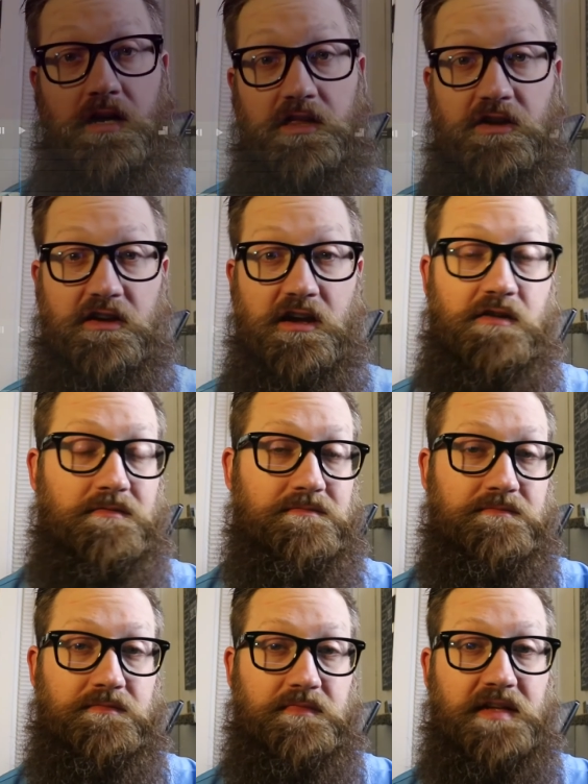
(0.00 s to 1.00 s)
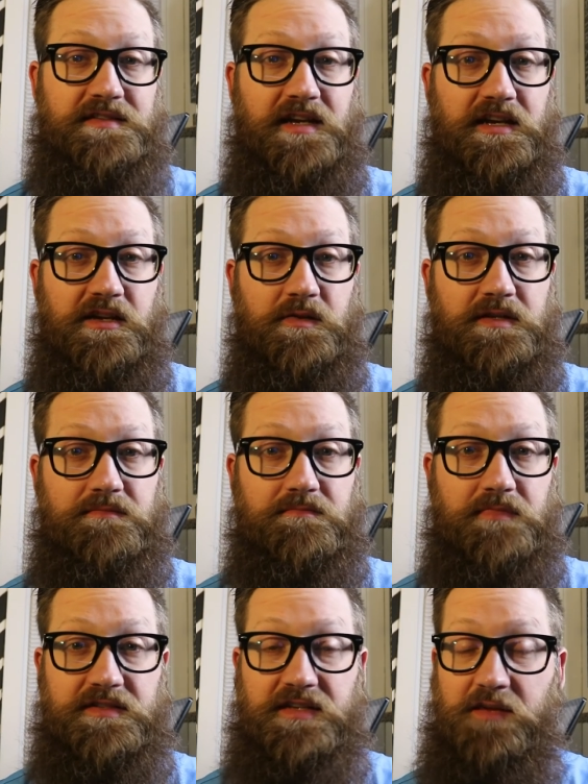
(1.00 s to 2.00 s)
And there we go. That's how you do it.
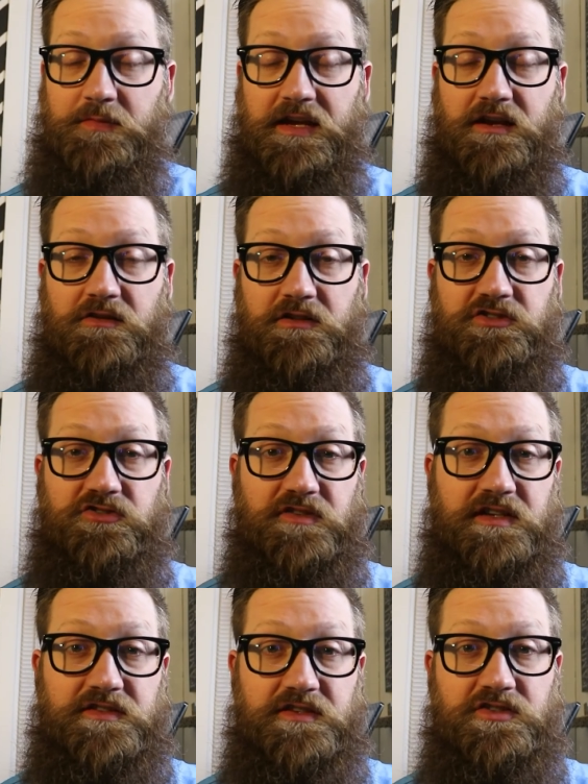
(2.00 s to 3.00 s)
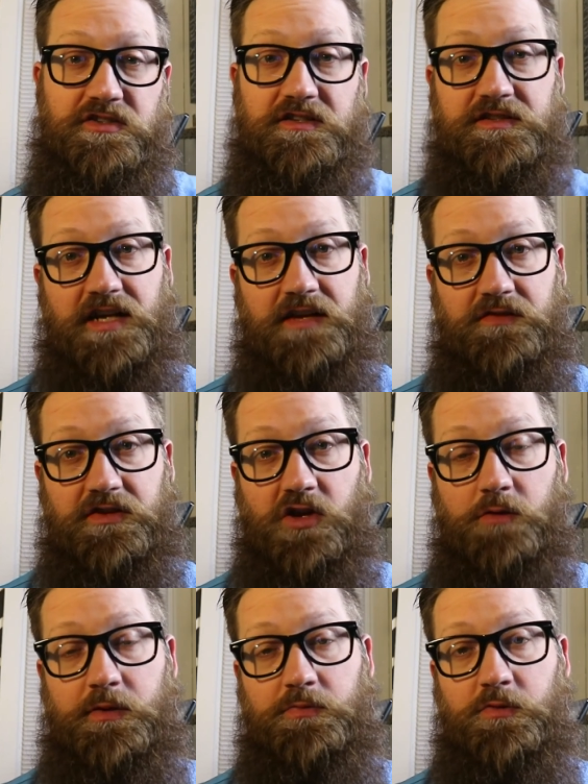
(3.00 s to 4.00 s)
That's how you make a glitch transition inside of
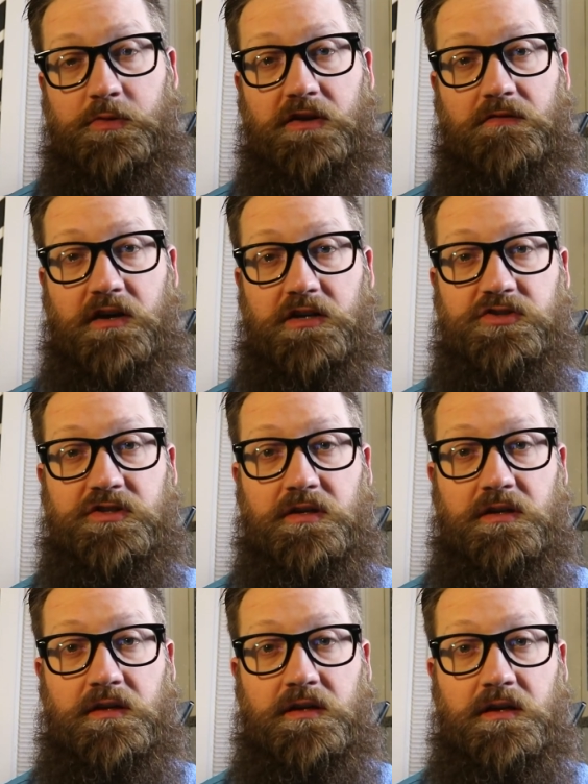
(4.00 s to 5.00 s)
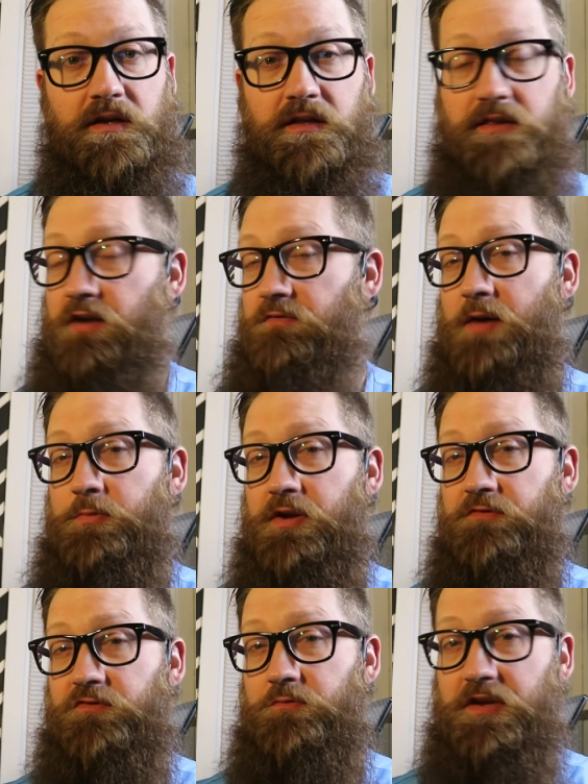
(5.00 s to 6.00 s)
Adobe Premiere Rush. That'll wrap it
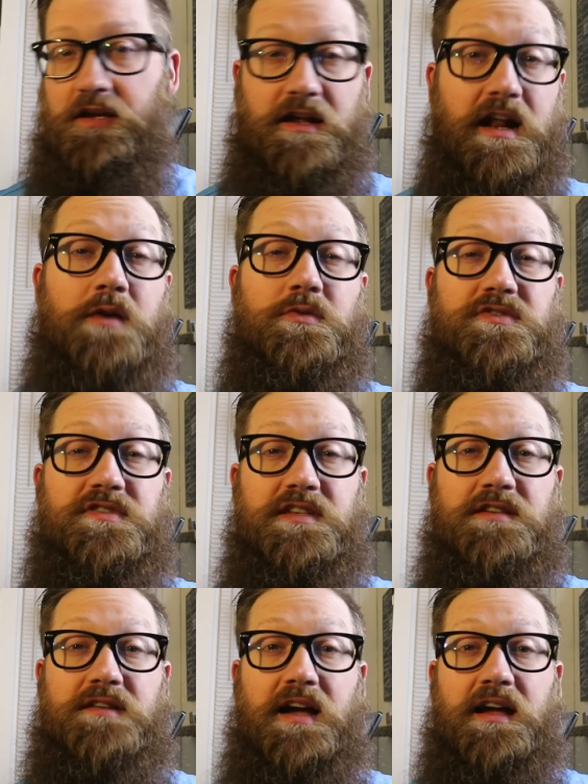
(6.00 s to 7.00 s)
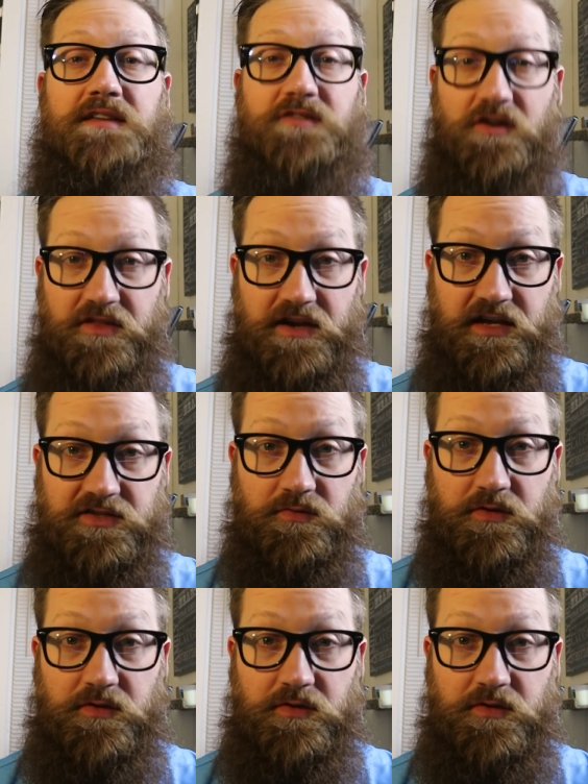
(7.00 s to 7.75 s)
up for me, and I will see you guys on the next